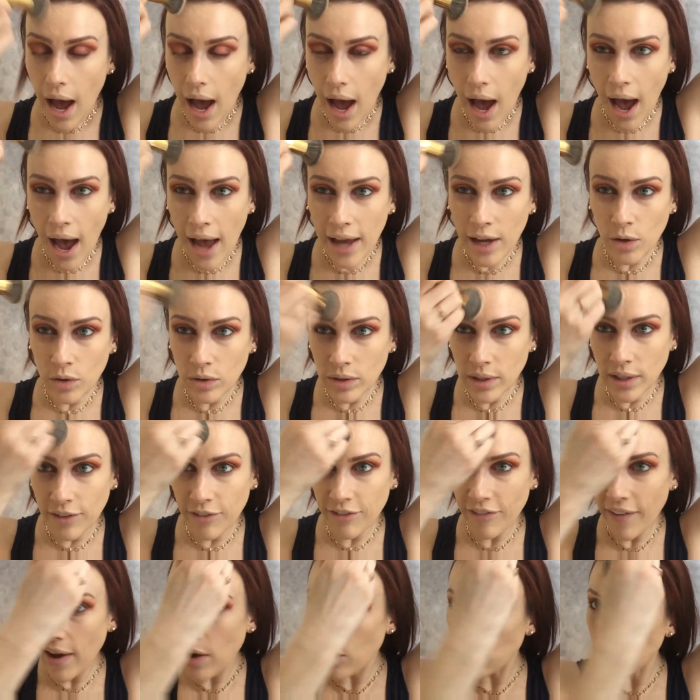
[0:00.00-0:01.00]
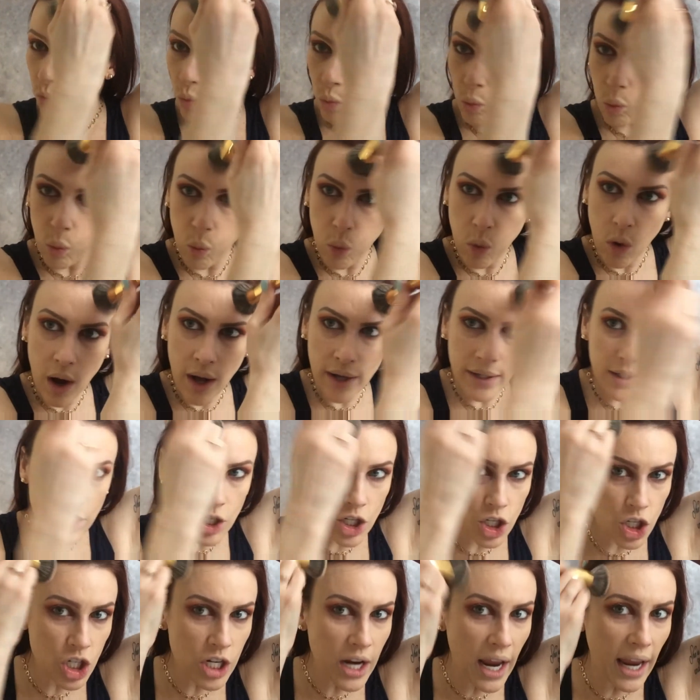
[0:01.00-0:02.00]
I only found one
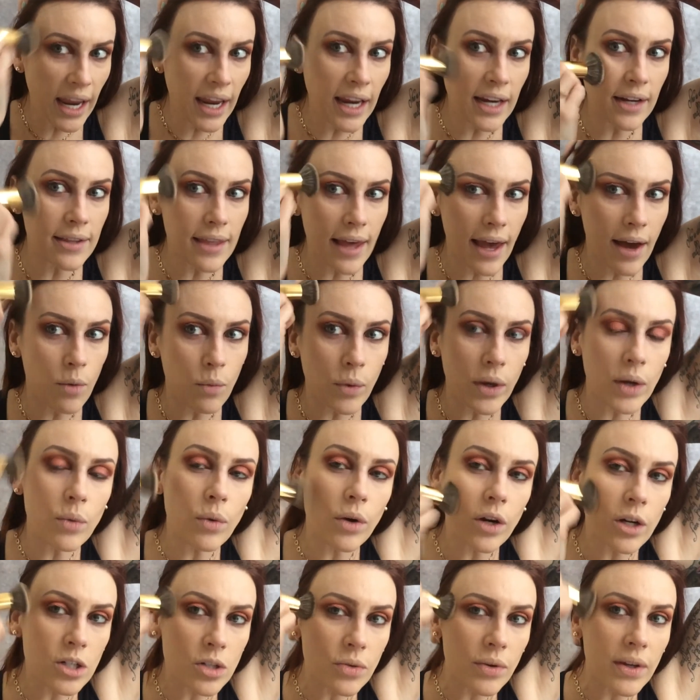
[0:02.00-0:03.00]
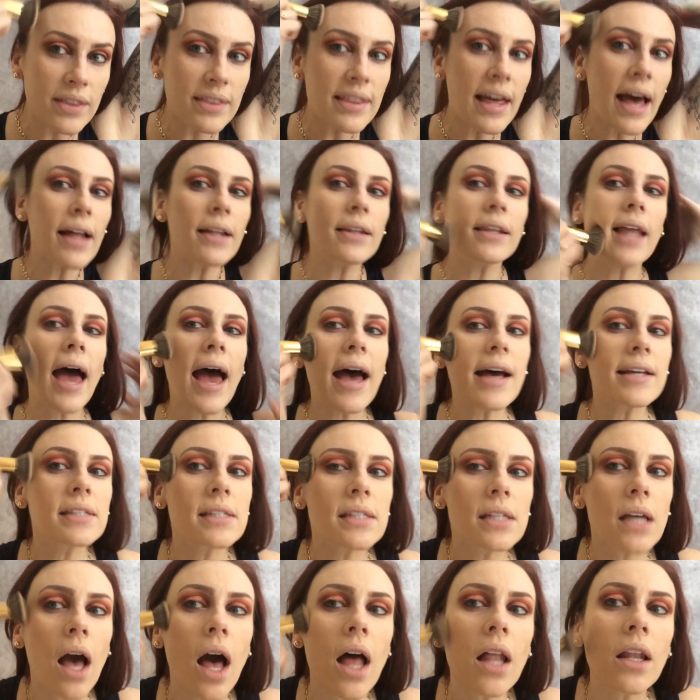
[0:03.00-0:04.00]
shade that we worked with, that
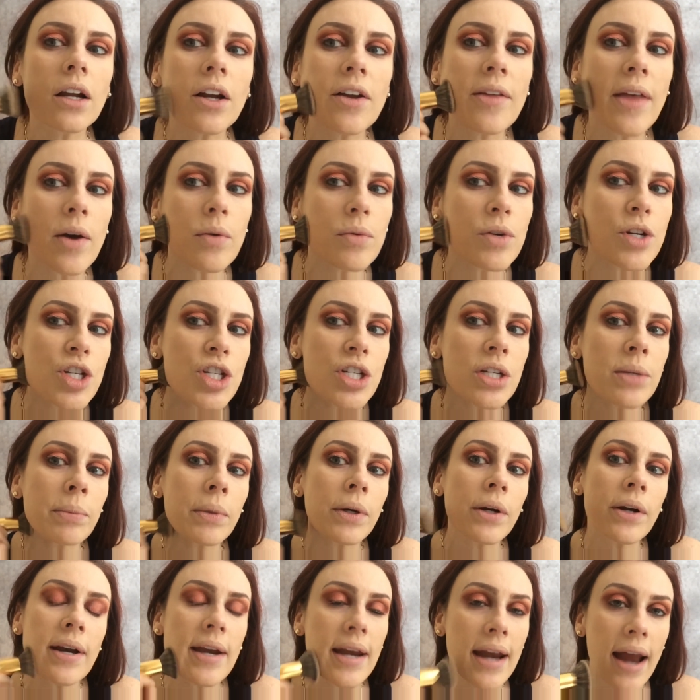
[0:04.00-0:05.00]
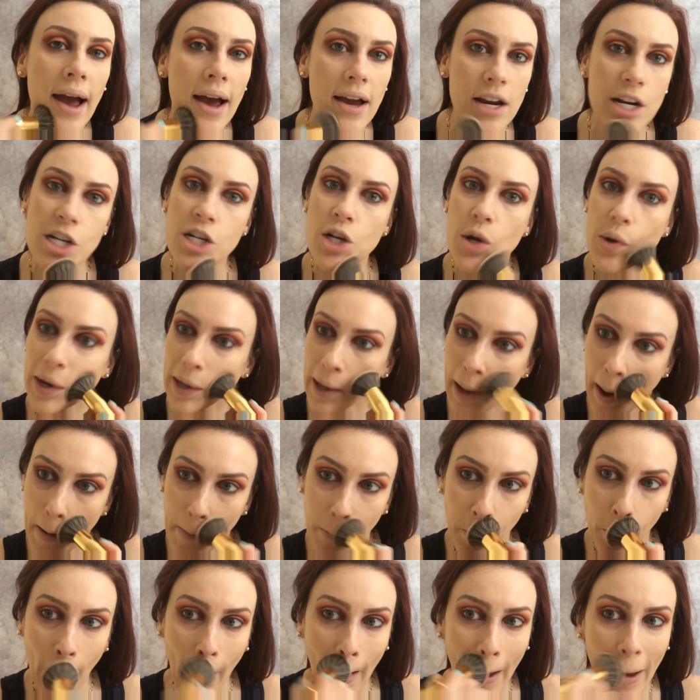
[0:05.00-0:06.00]
last color that was shimmer and not showing
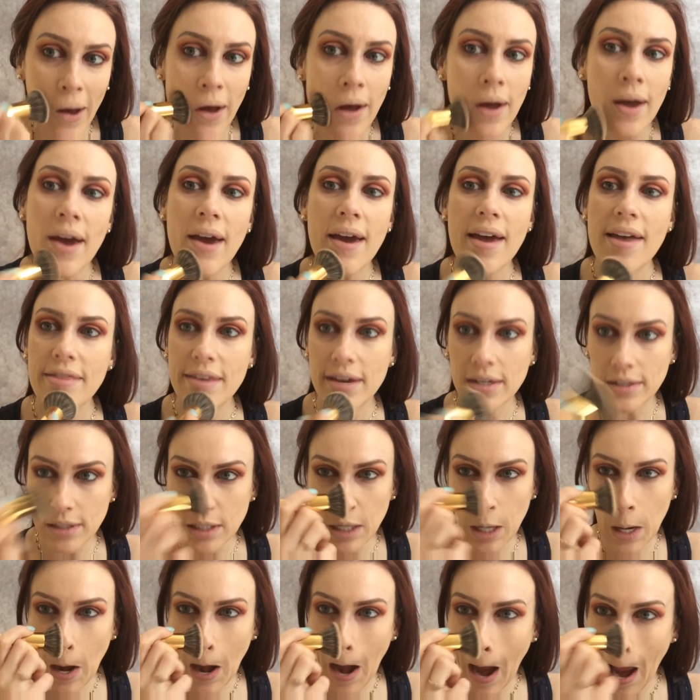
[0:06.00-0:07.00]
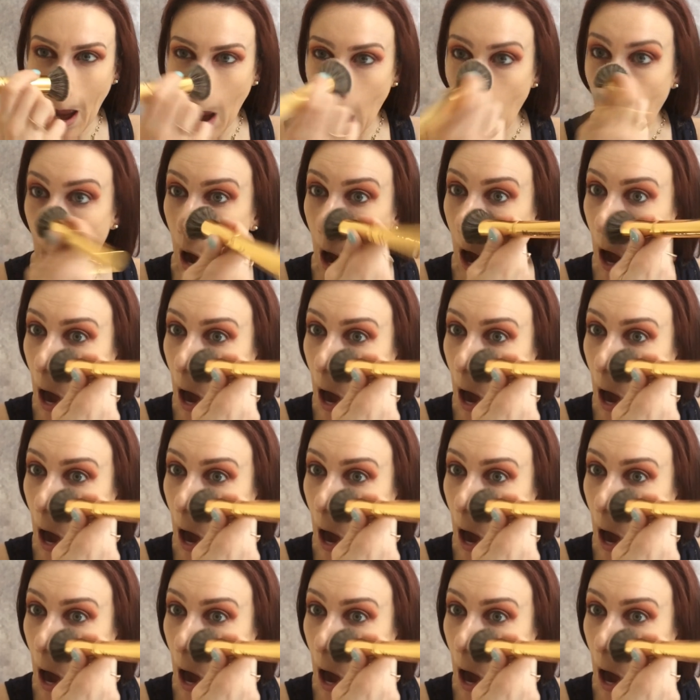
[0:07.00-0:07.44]
up well, that did not